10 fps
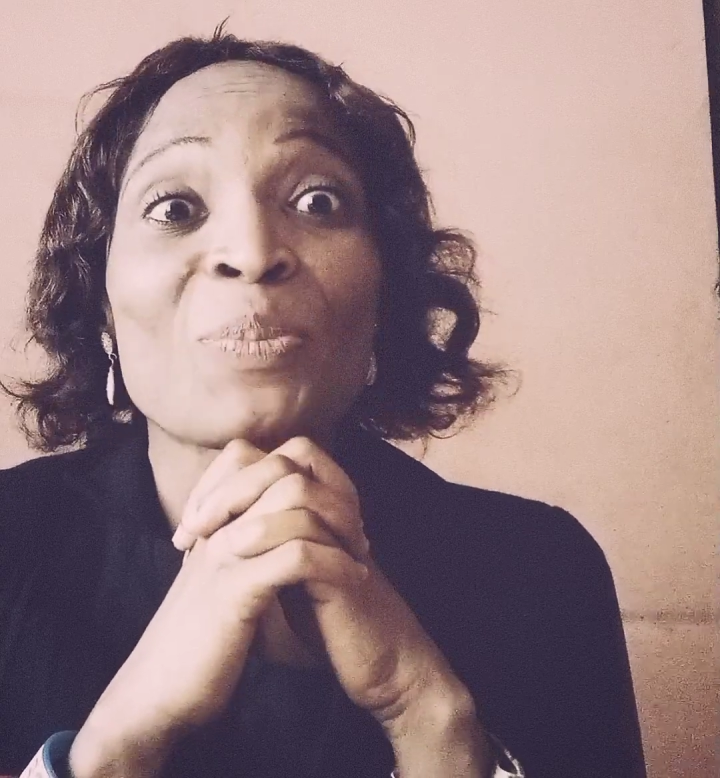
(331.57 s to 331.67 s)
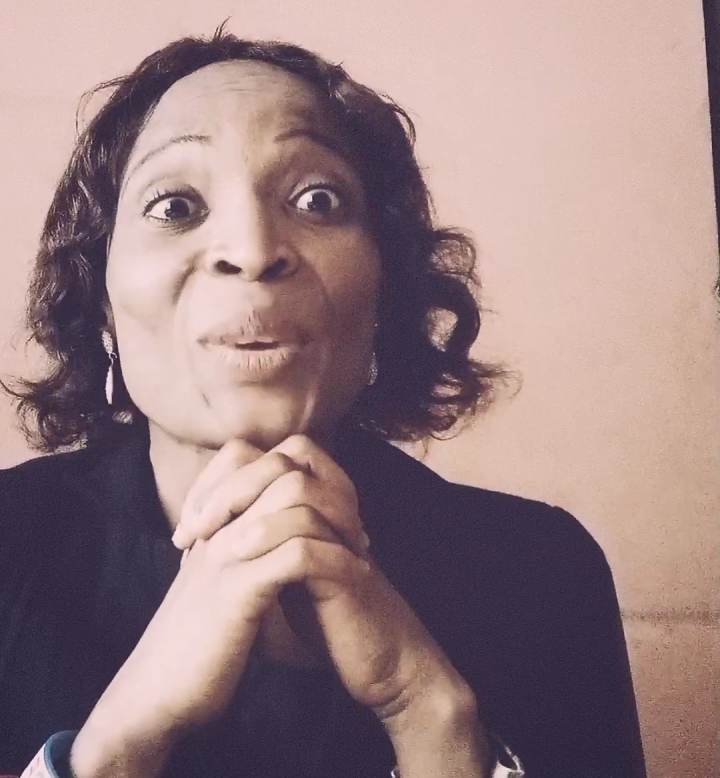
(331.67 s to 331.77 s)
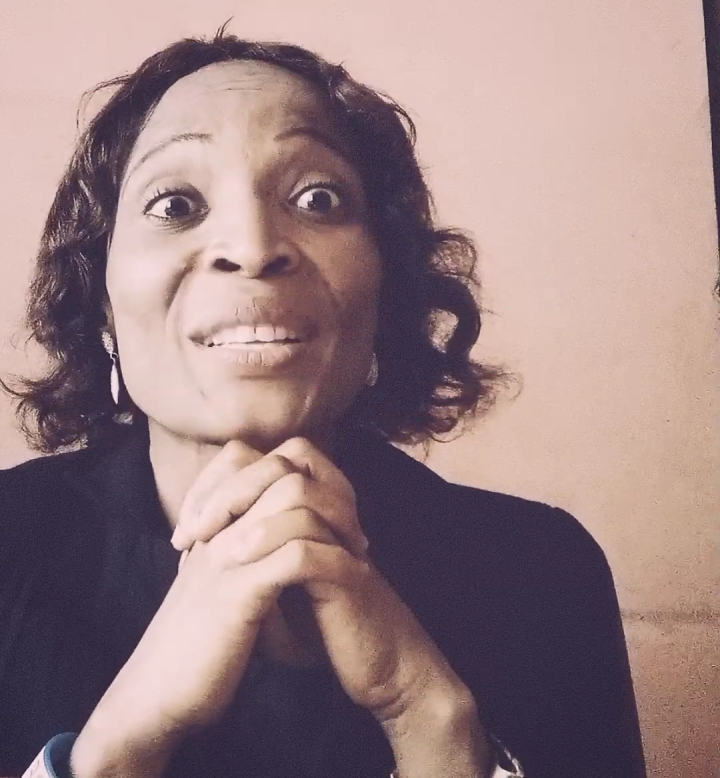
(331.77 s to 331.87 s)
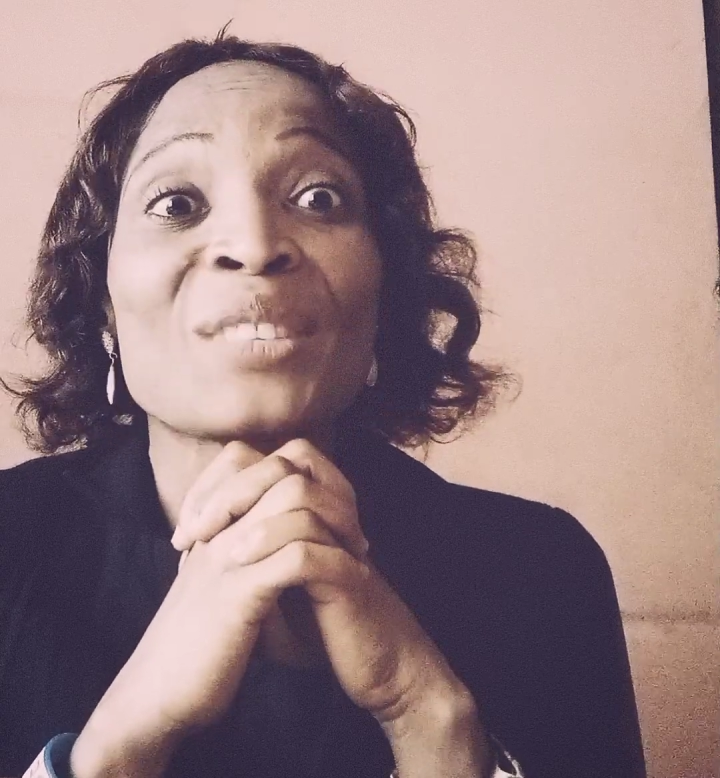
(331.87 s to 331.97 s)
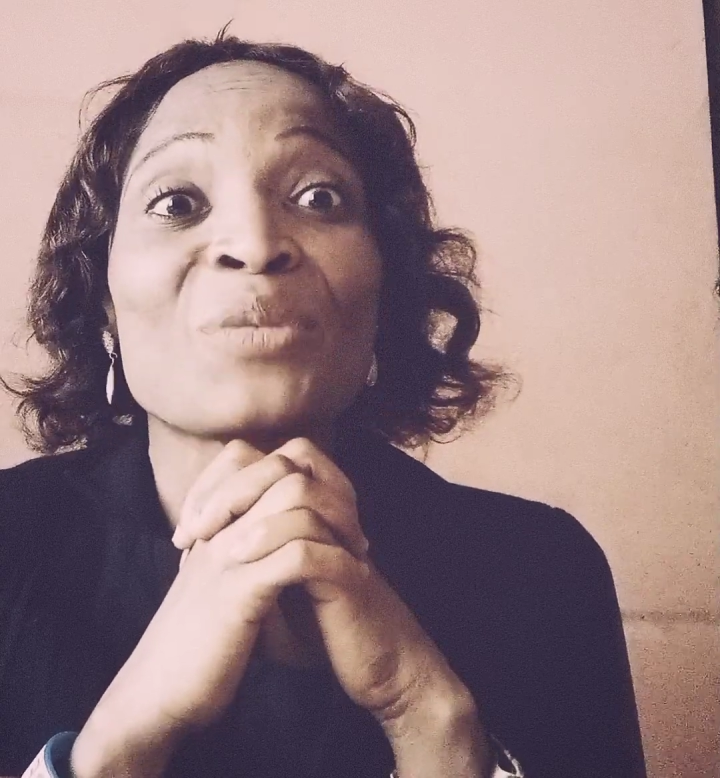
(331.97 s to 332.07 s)

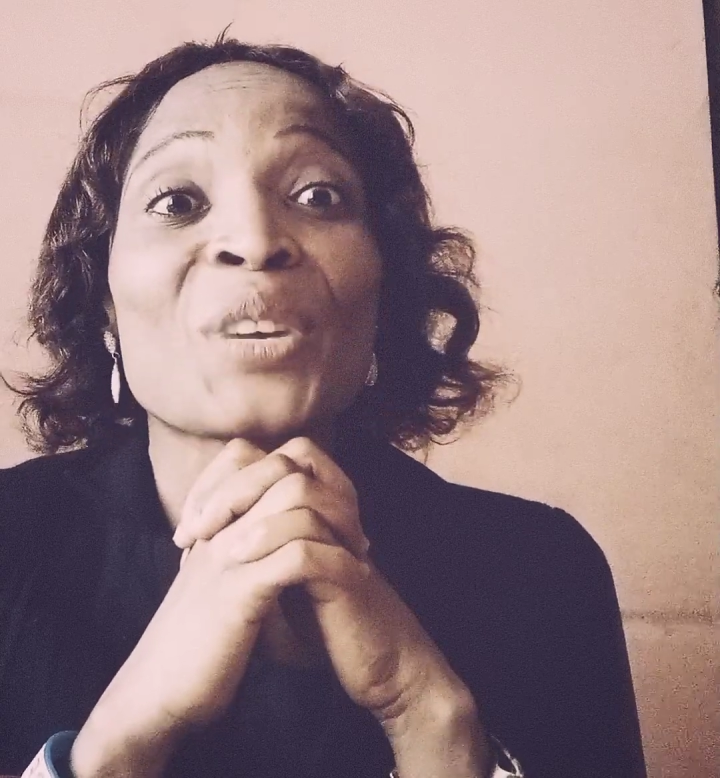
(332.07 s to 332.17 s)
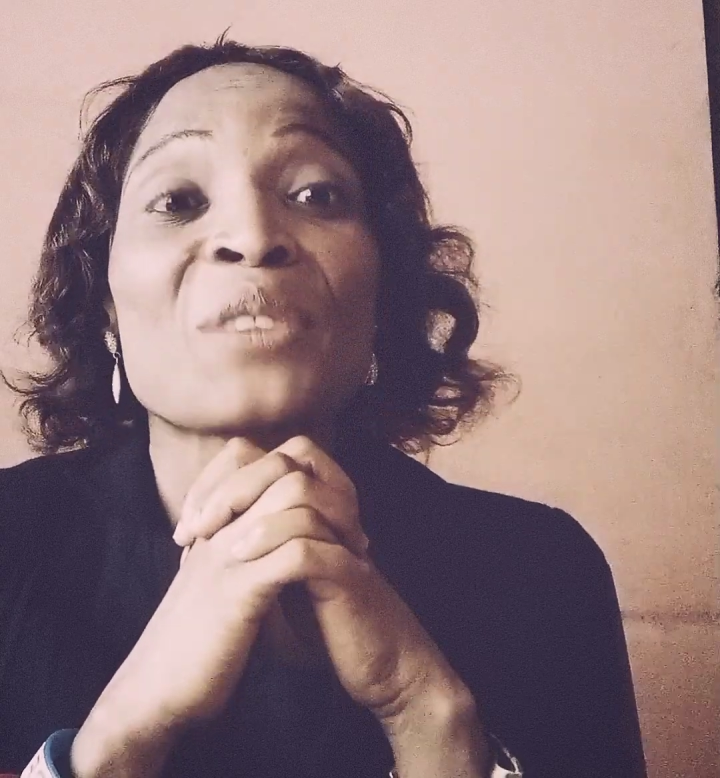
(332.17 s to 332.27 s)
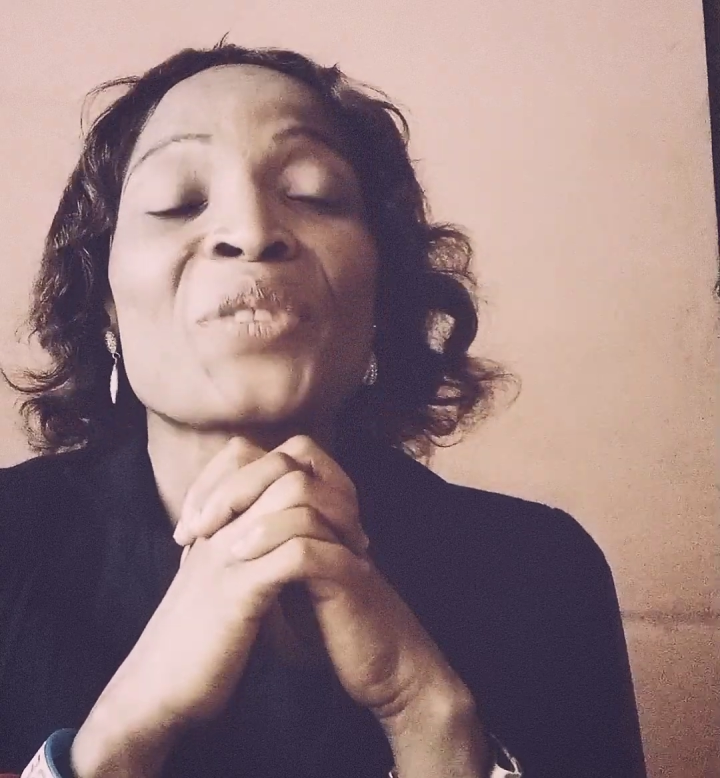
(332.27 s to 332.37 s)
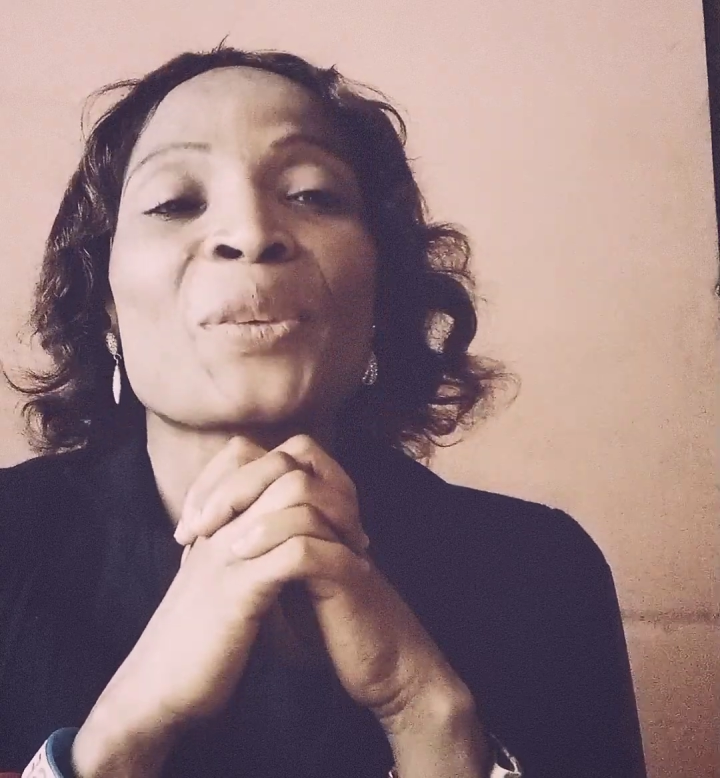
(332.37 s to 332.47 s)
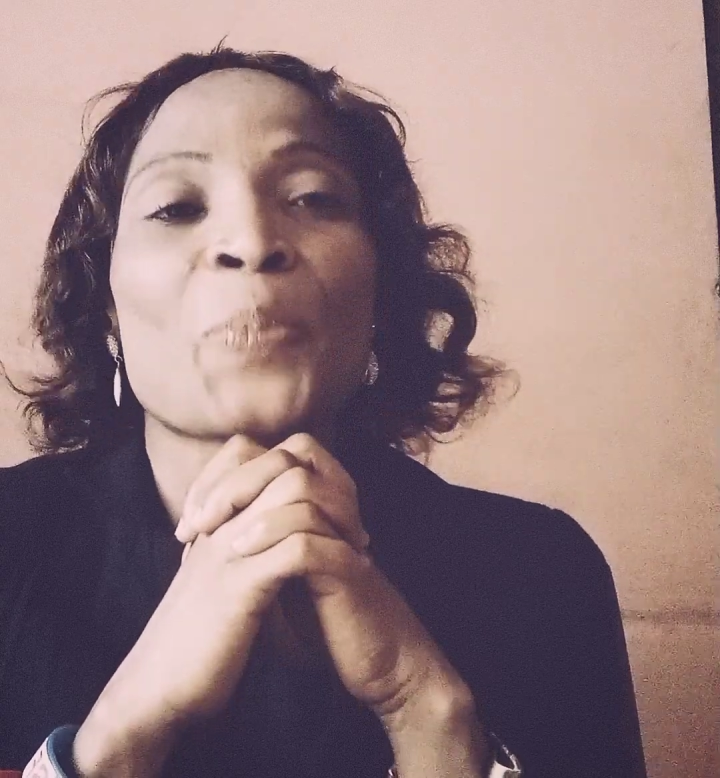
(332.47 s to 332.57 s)
pain is very,
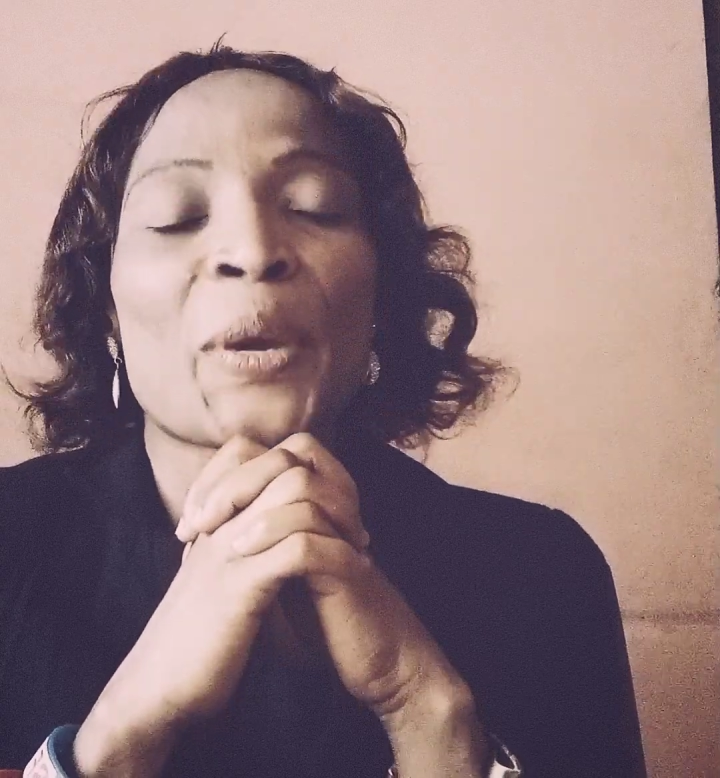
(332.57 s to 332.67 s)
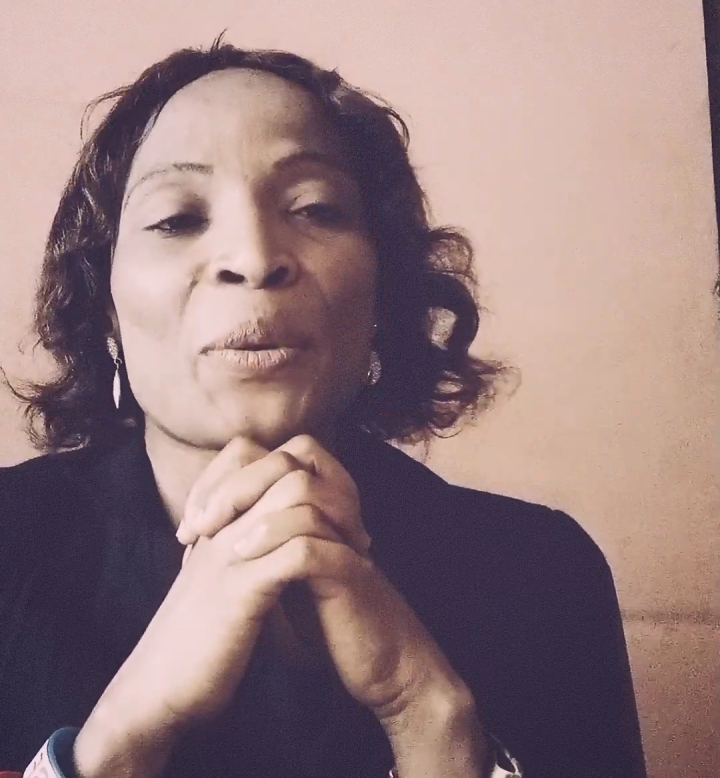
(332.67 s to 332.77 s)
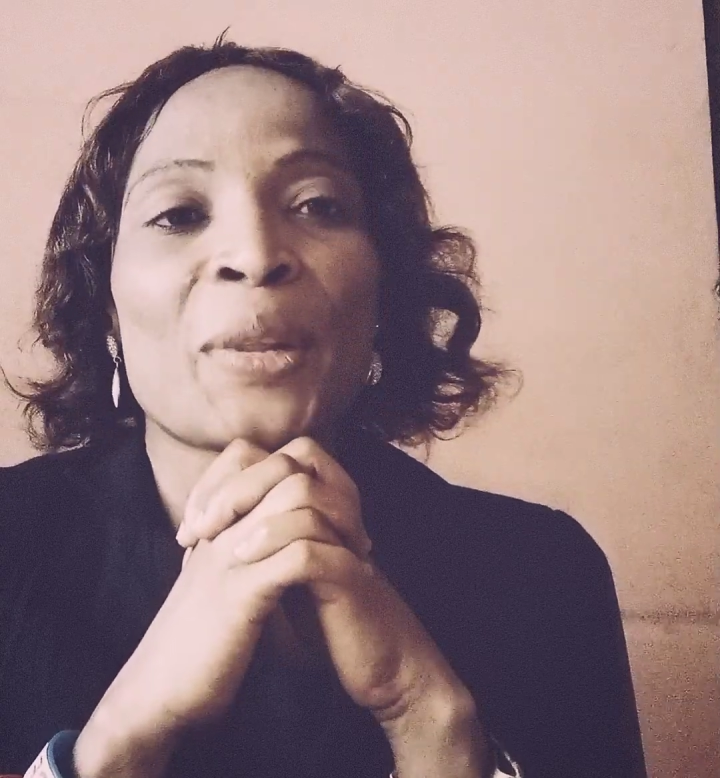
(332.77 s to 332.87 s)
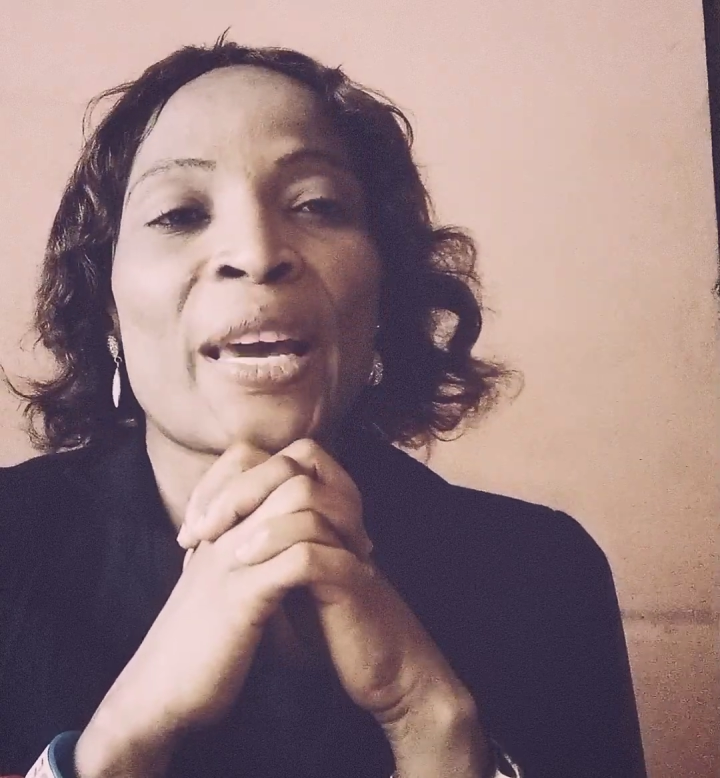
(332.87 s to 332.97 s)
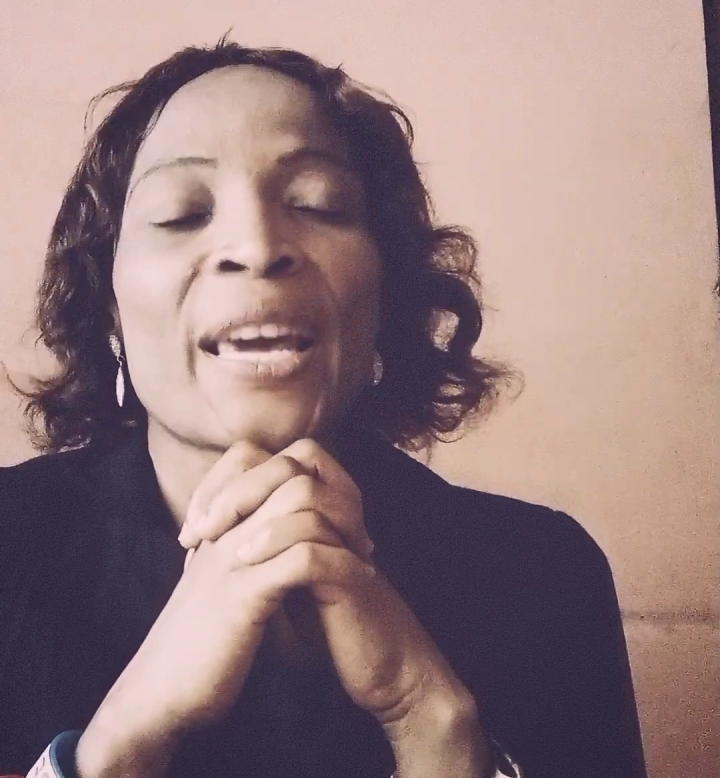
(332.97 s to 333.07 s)
very
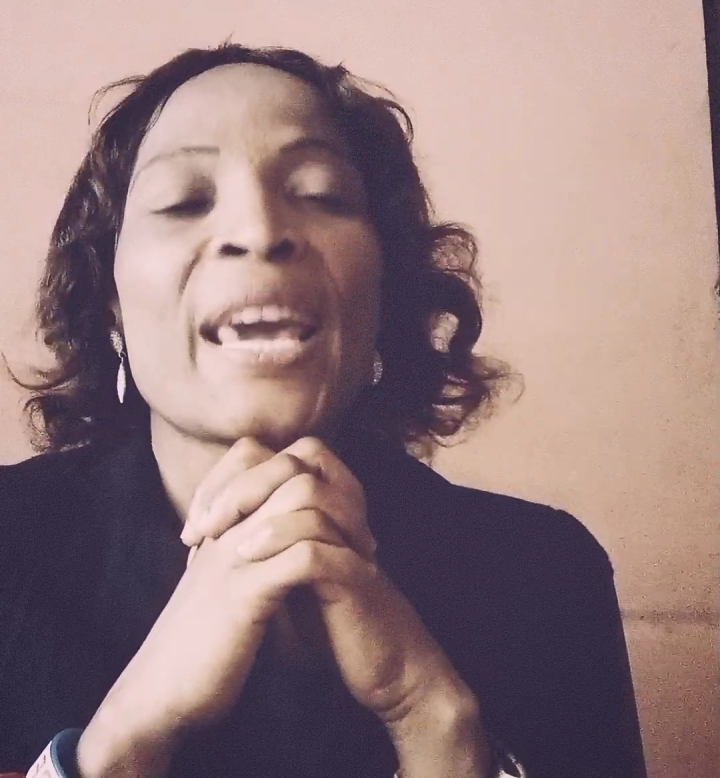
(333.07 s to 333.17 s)
peculiar.